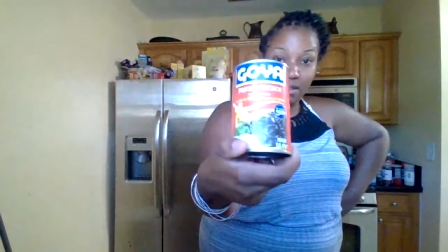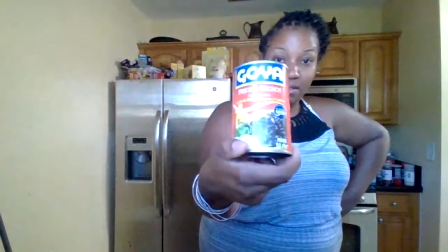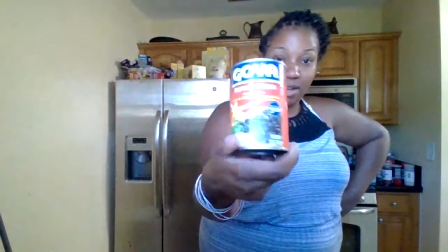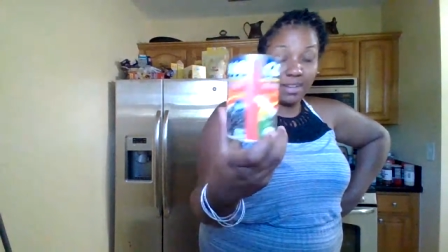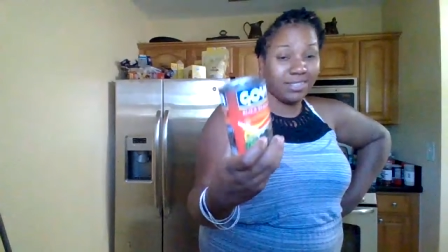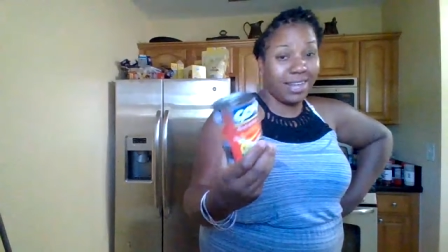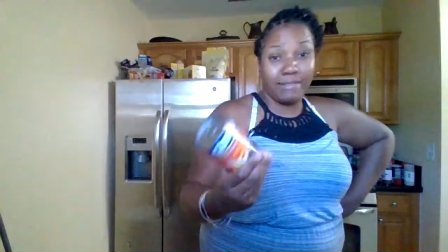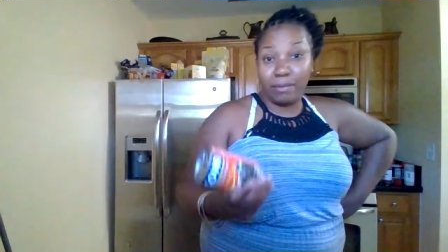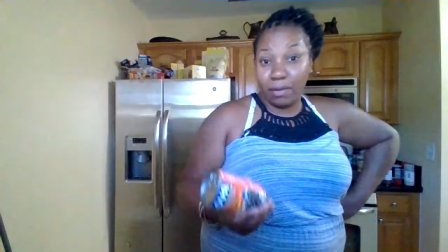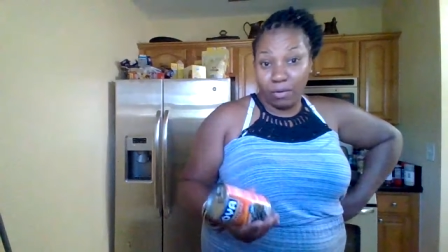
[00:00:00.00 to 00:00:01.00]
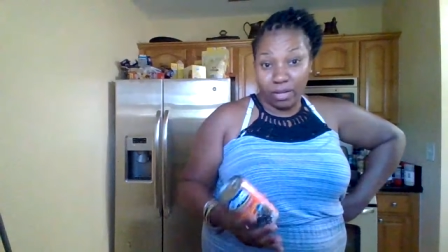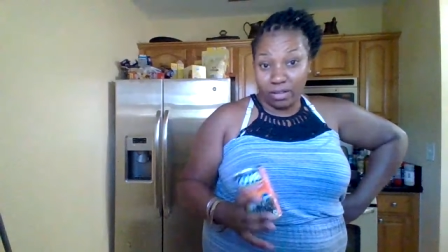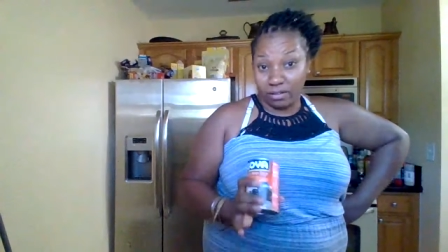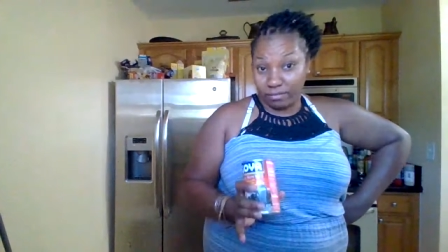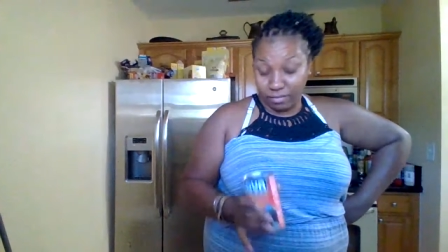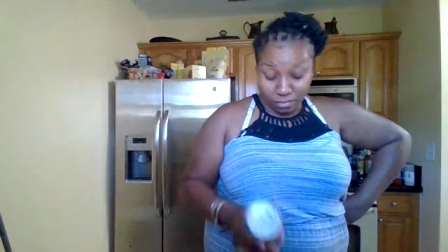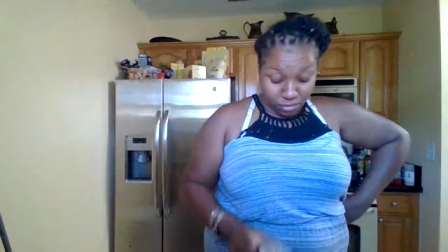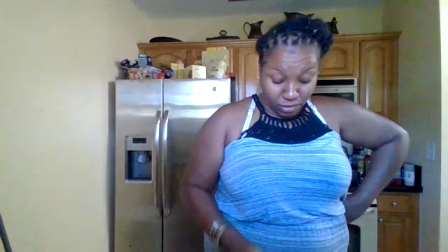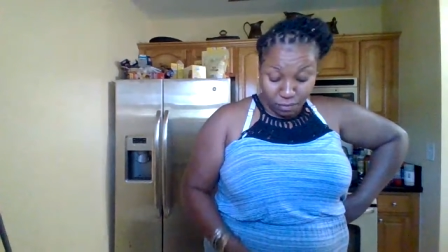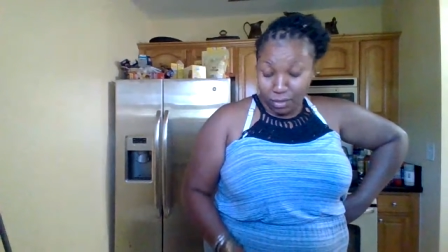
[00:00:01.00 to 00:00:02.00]
Okay, doesn't have to be Goya,
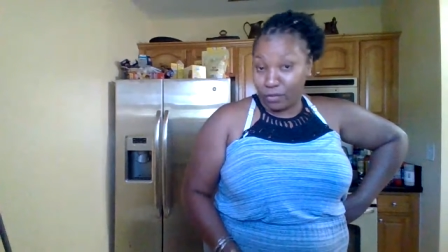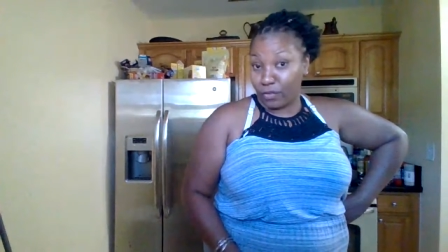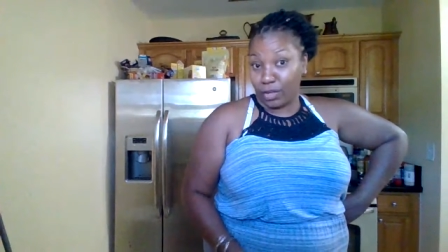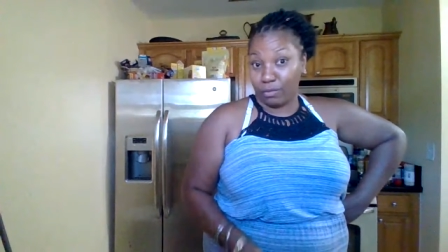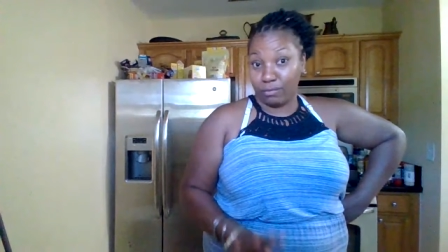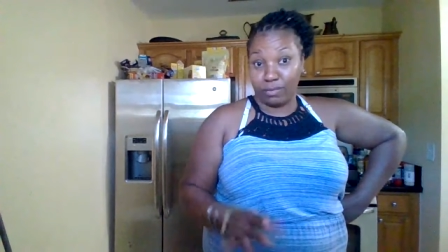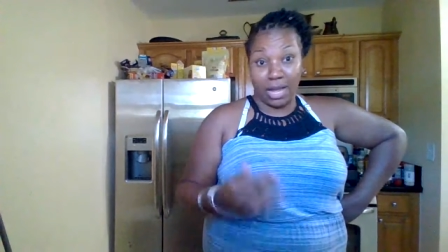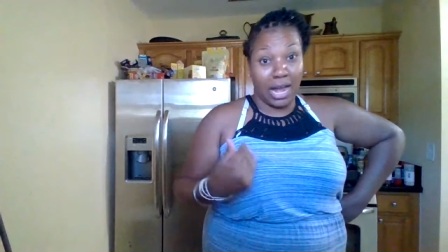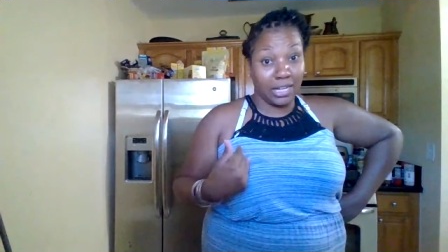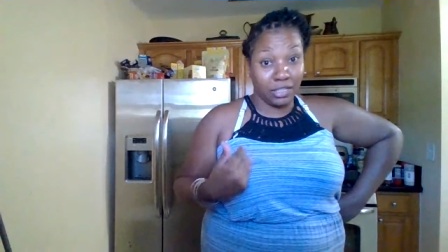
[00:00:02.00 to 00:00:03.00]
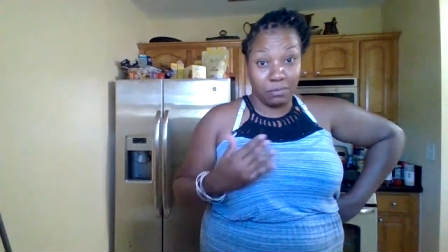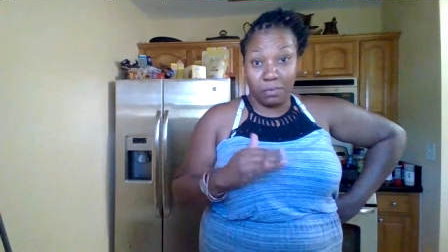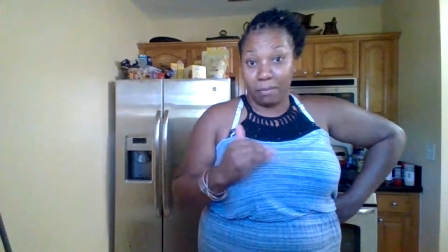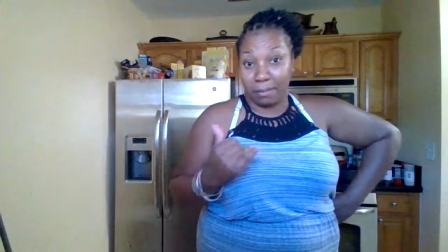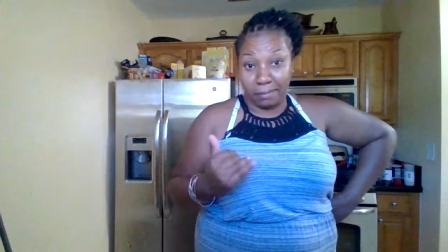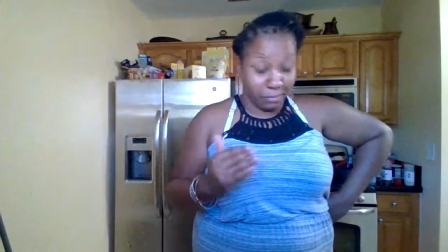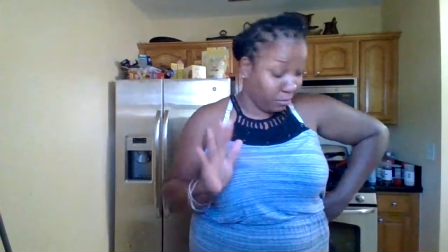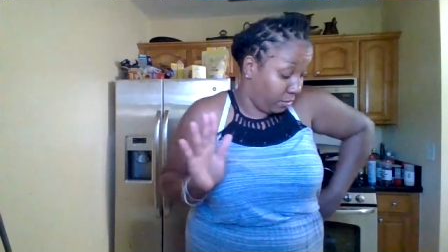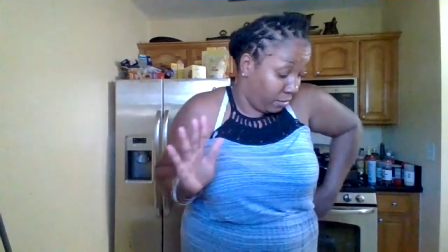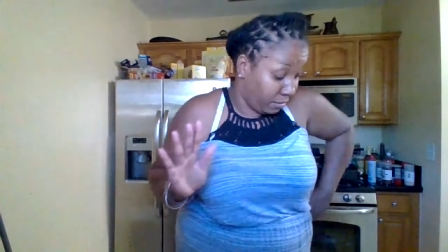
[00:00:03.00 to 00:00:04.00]
whatever works for you. I support my people.
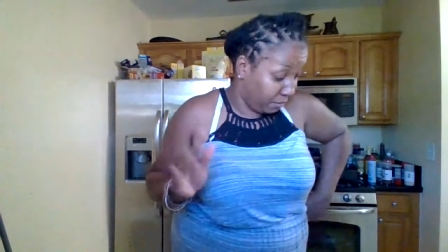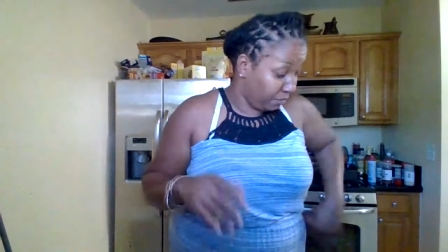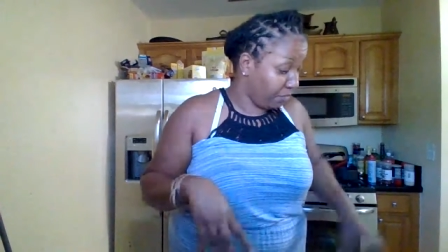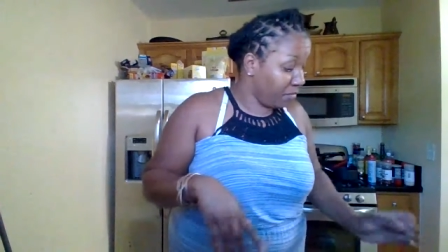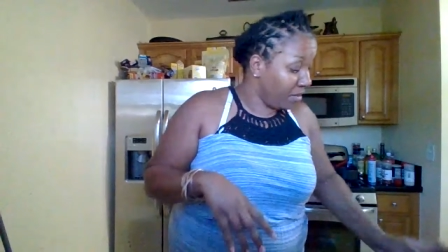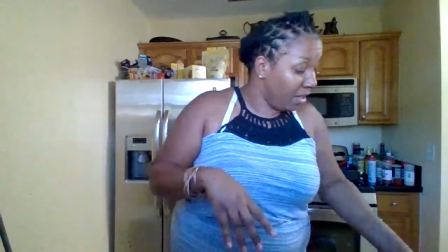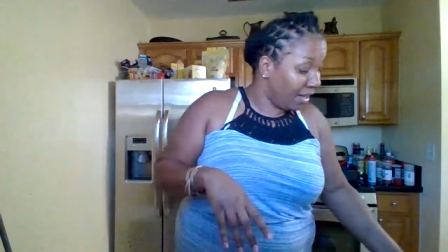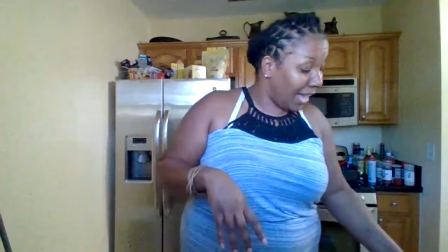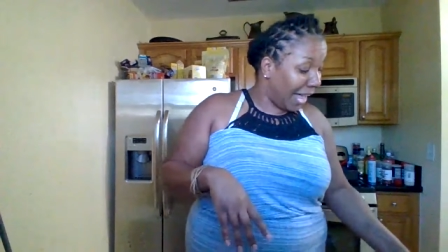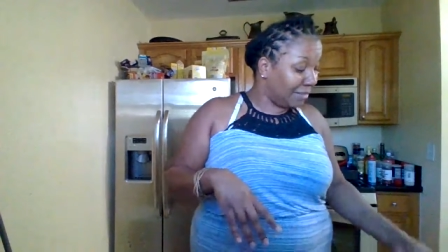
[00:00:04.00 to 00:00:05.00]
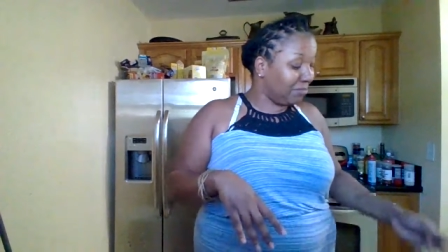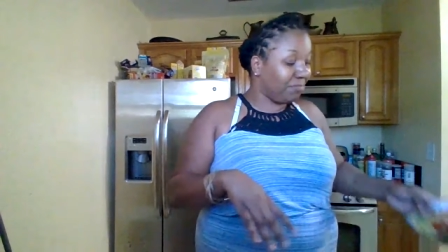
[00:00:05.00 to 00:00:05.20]
Okay?